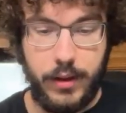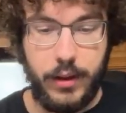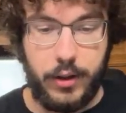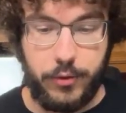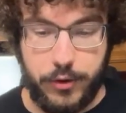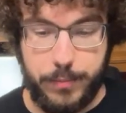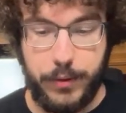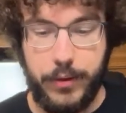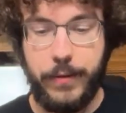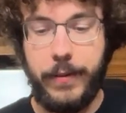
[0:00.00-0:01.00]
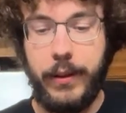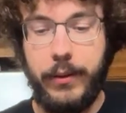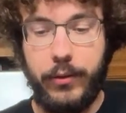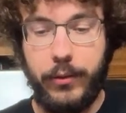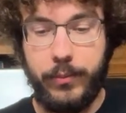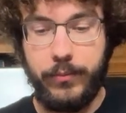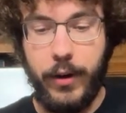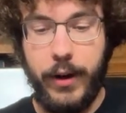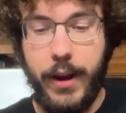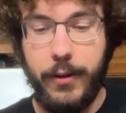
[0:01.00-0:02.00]
Should we just build the figs
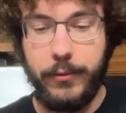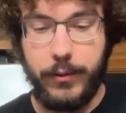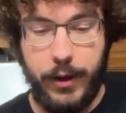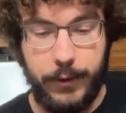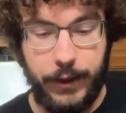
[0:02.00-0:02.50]
right out the